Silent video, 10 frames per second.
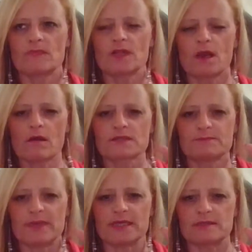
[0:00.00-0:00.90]

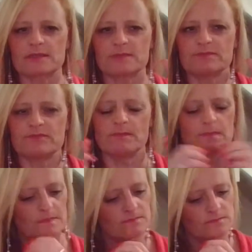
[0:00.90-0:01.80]
bits.
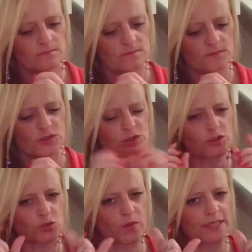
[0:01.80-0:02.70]
You're
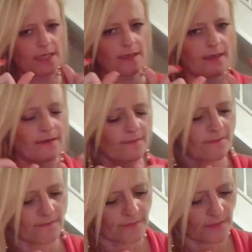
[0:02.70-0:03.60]
just tweaking it,
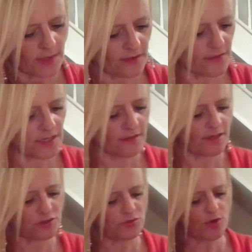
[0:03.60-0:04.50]
and
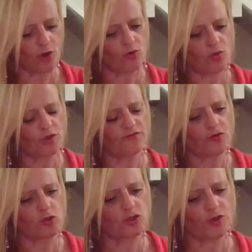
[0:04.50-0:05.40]
then you know what you've
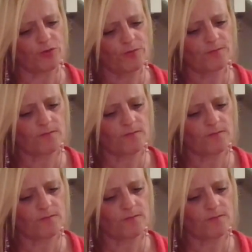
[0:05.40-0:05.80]
got to do.